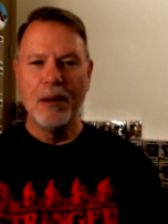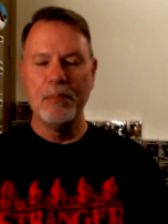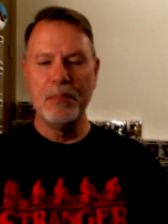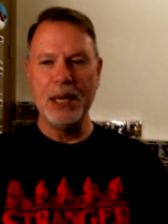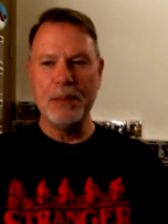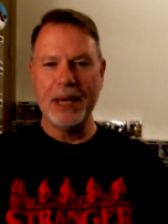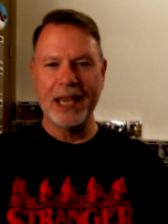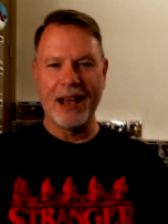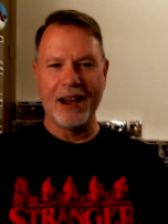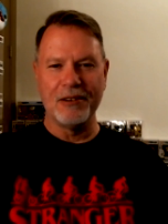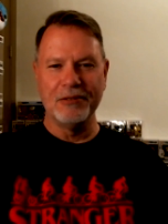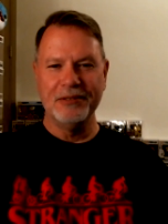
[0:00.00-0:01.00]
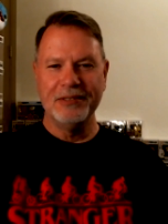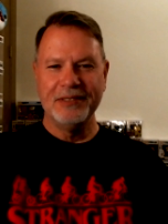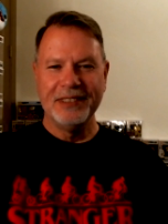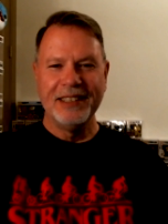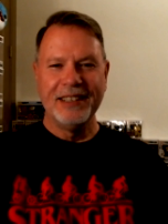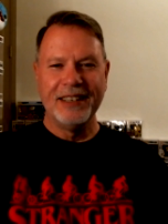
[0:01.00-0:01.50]
beaming out.
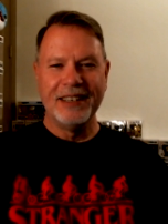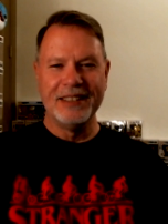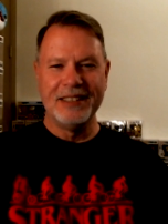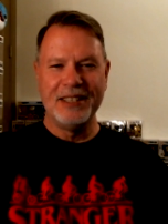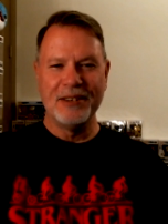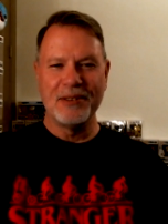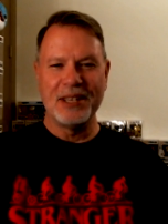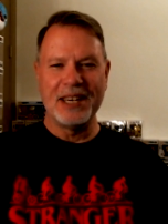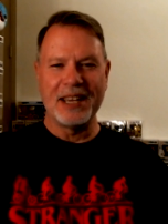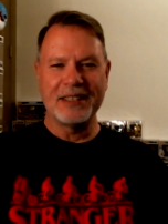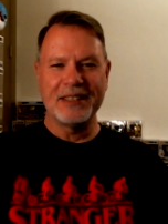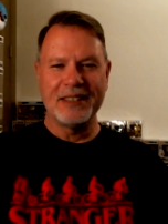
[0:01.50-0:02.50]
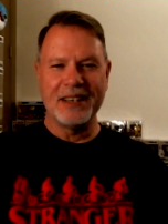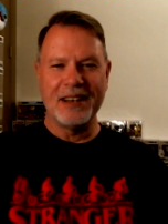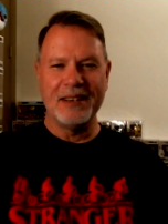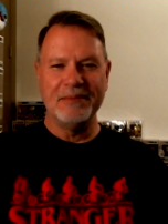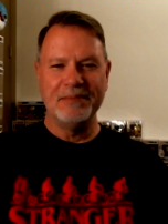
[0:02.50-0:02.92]
Until the next time.